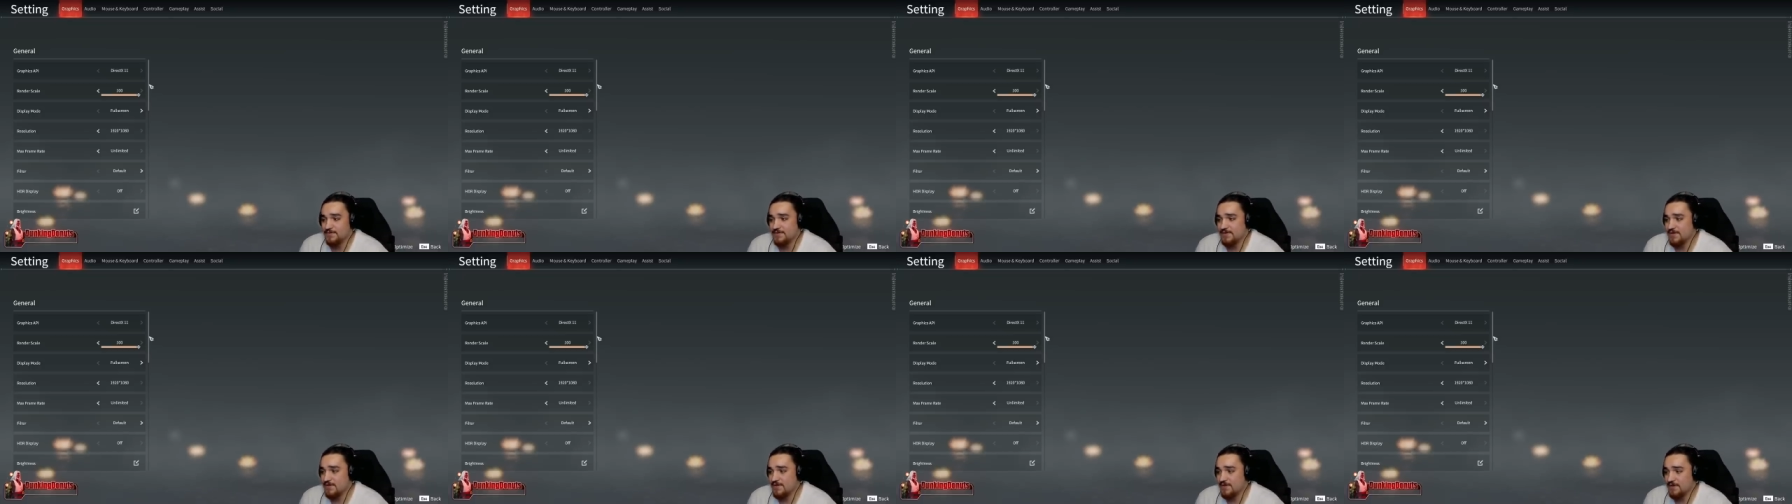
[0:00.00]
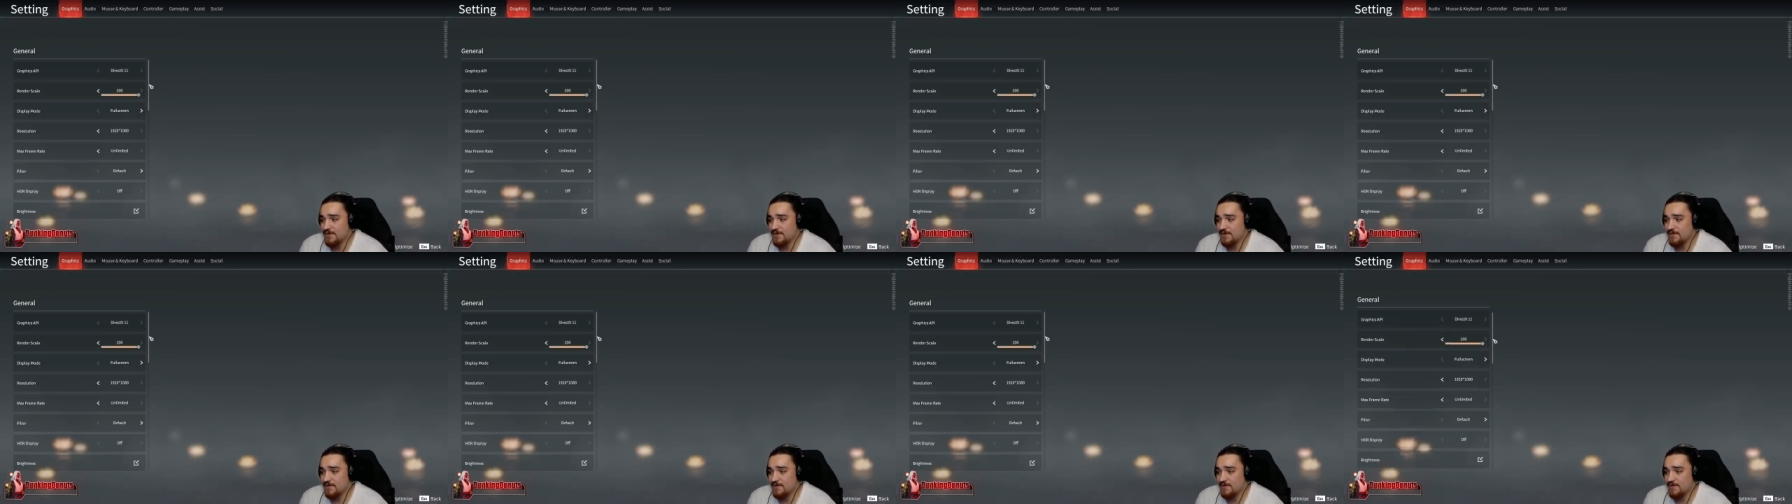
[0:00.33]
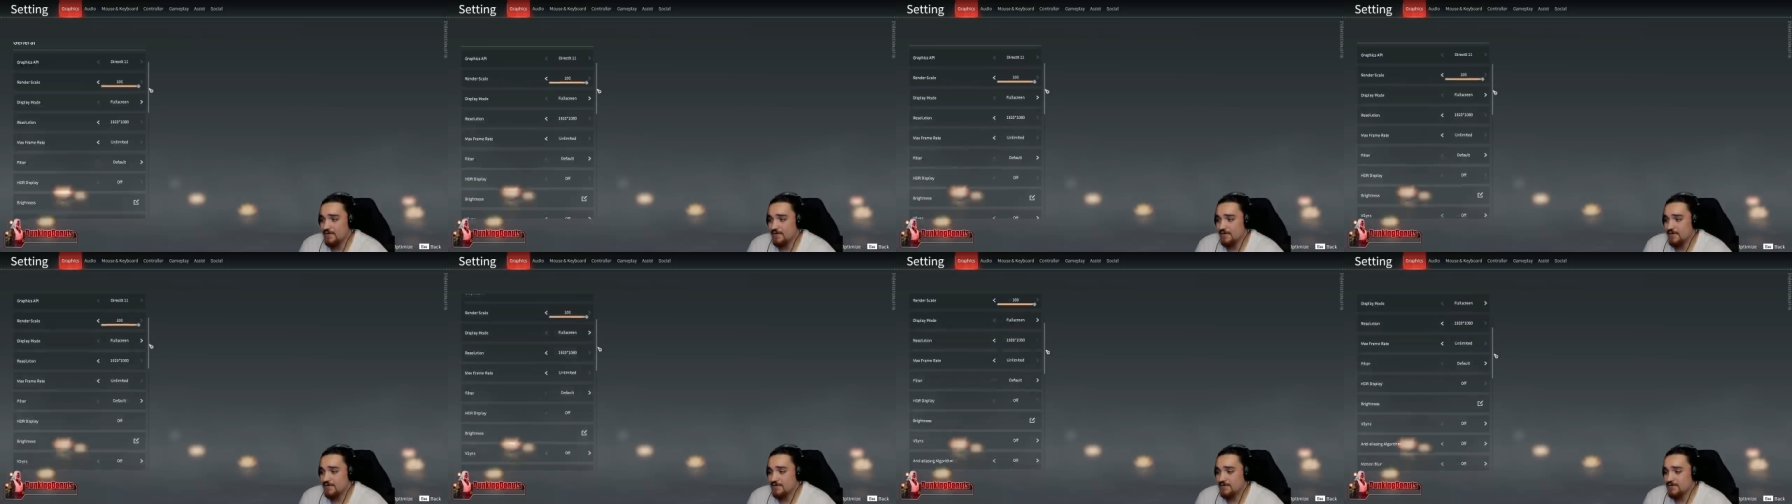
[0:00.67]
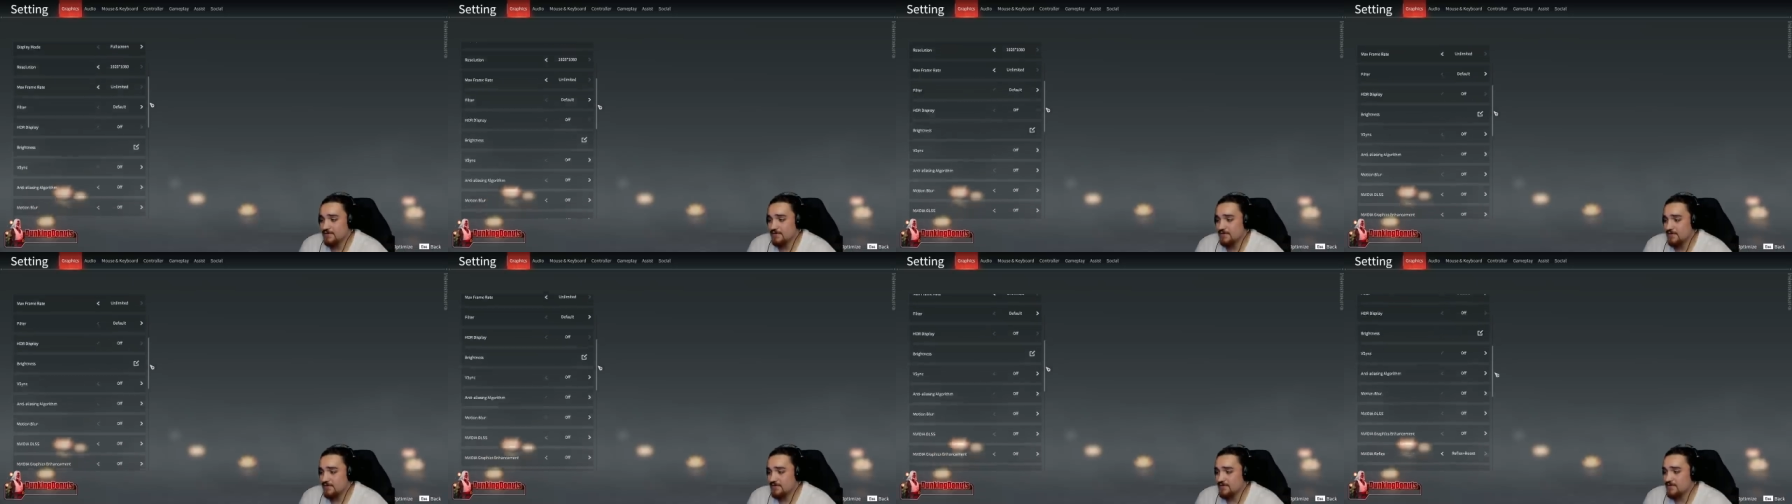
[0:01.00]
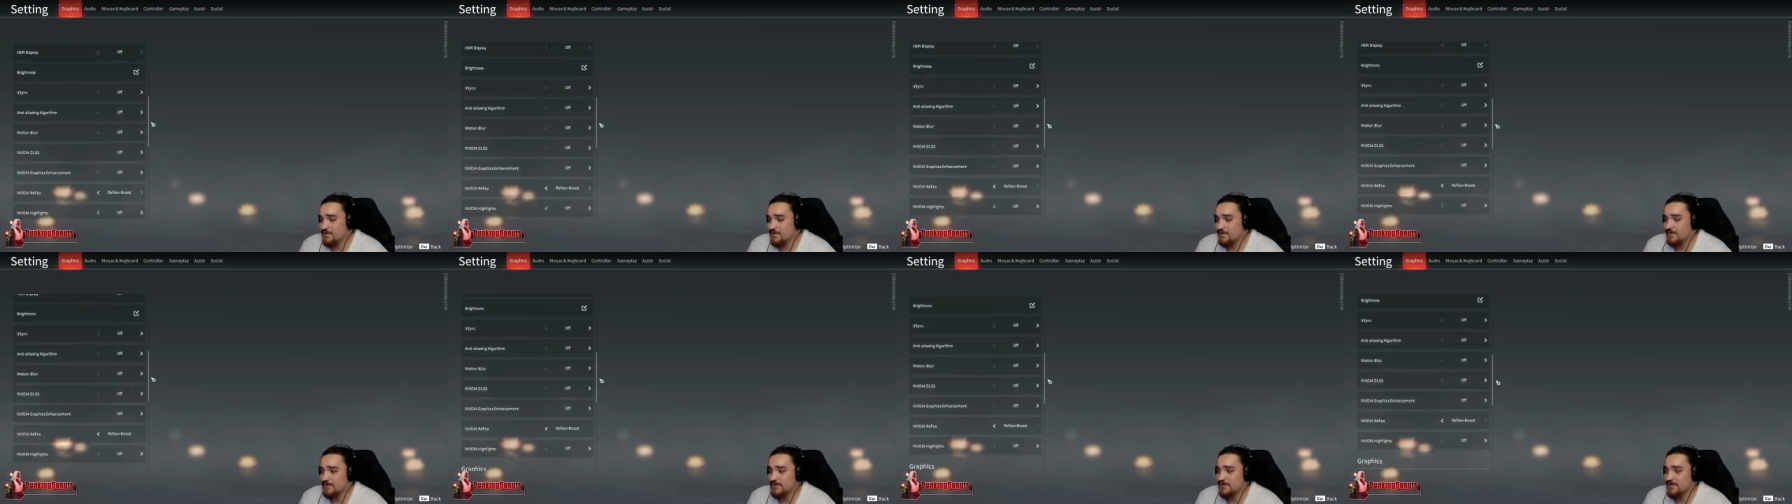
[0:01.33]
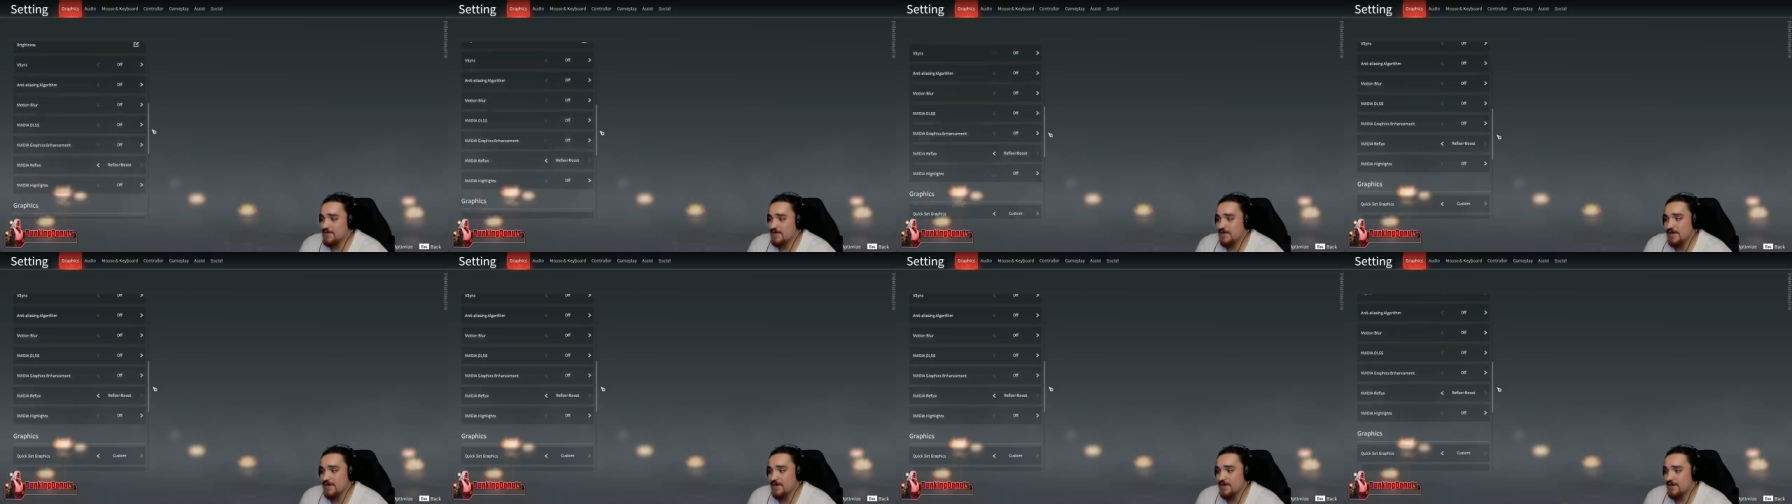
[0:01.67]
setting. So as you can
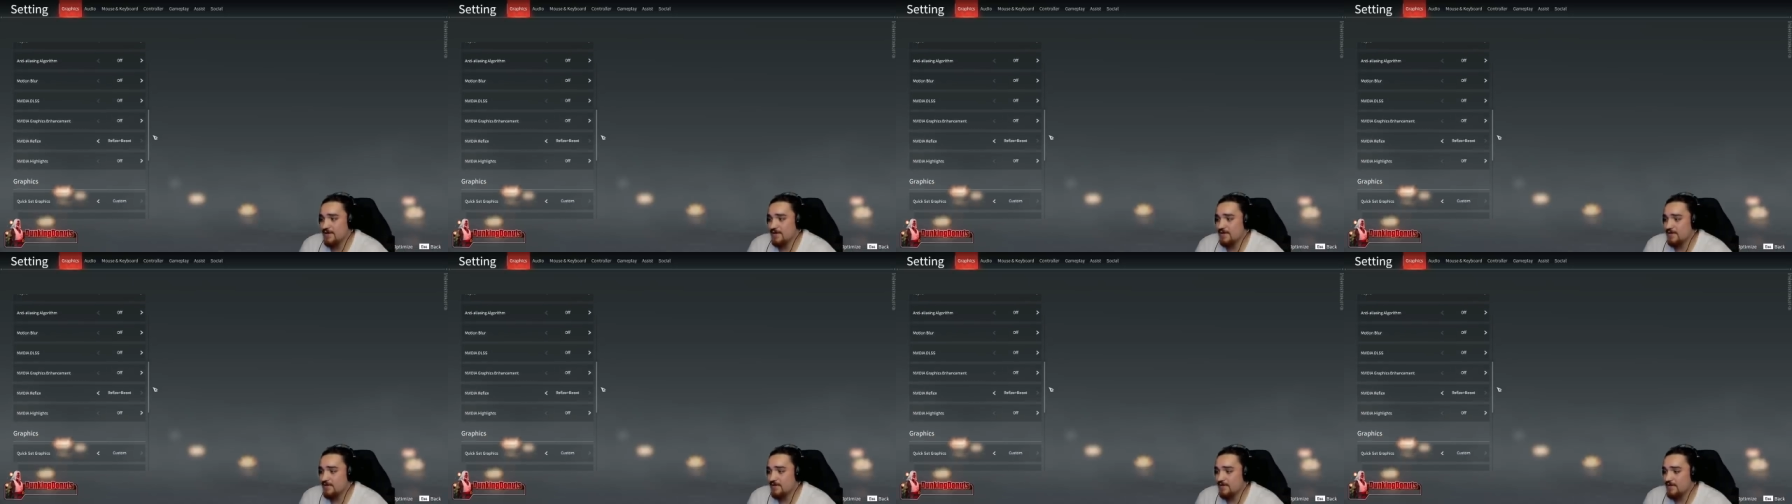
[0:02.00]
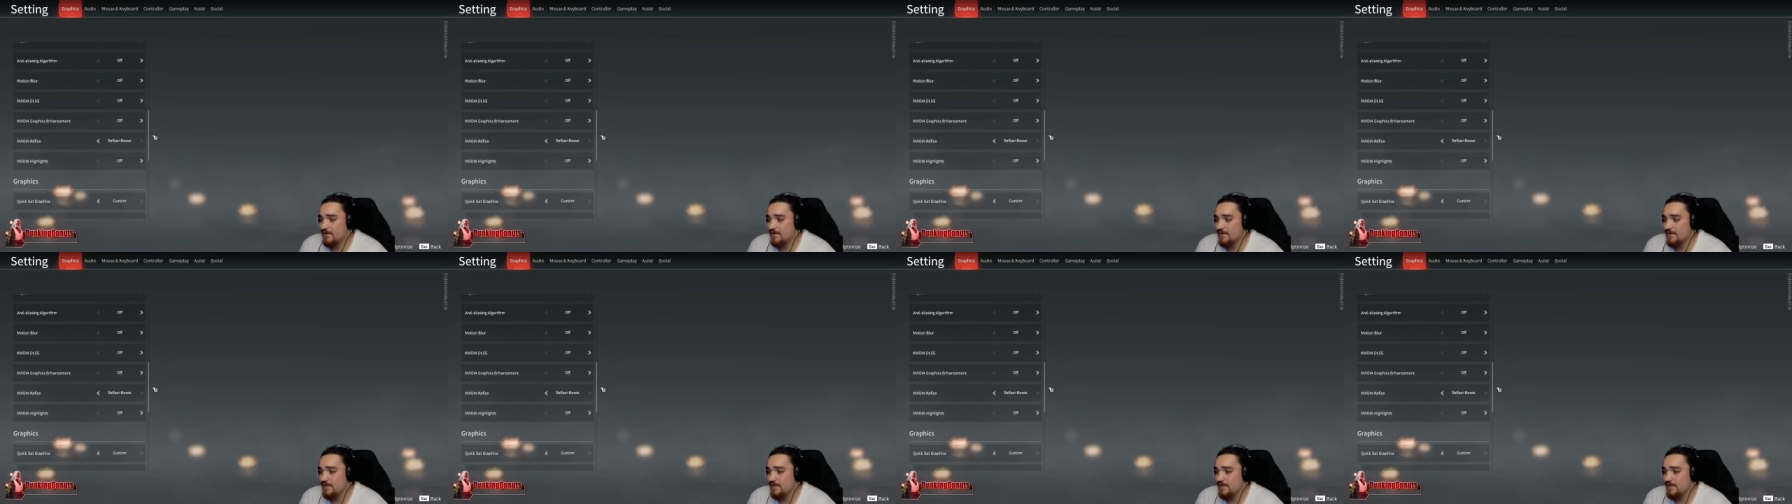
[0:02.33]
see here,